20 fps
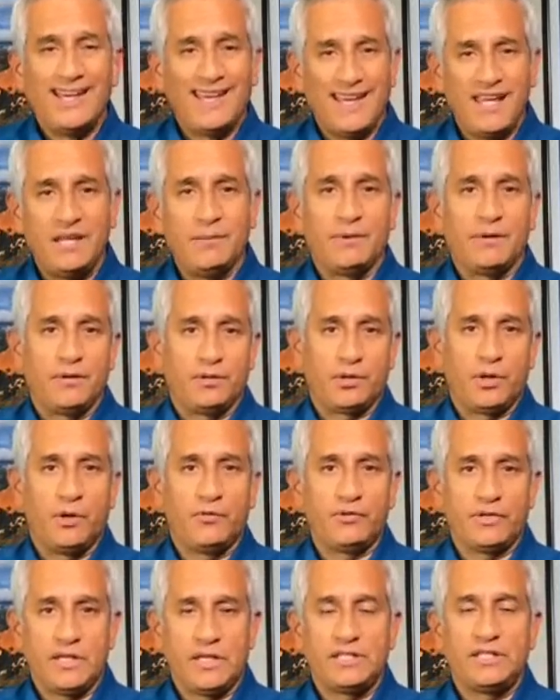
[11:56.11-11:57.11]
anybody with
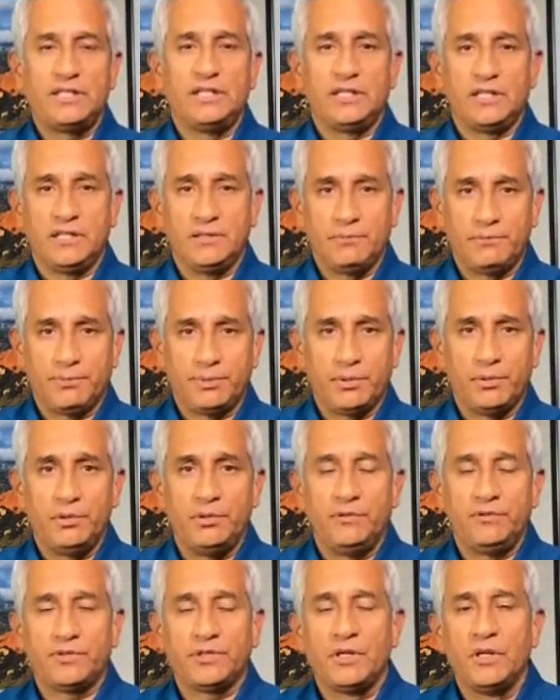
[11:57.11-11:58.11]
COVID-19
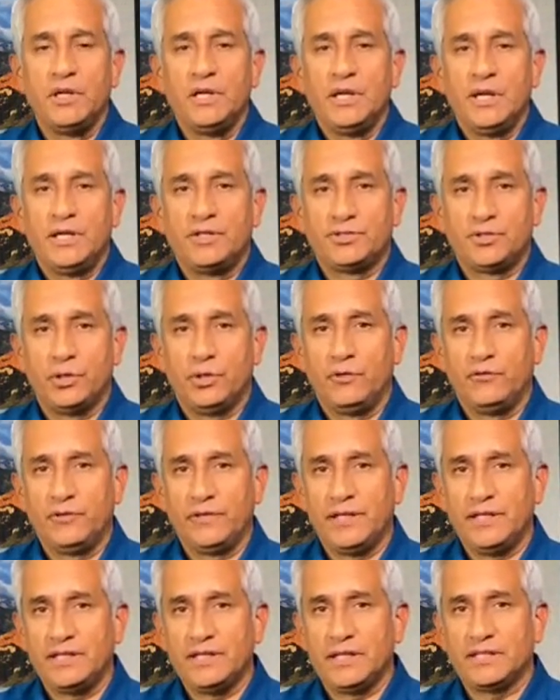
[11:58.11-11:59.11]
improves, and so
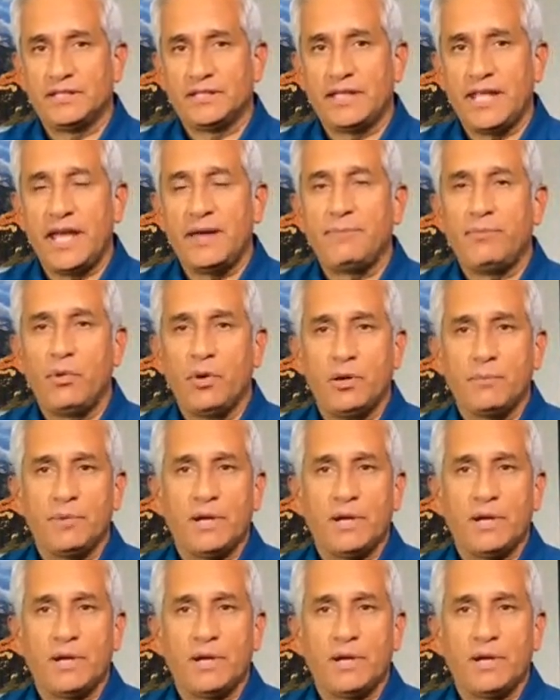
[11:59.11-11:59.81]
hopefully he does at that point.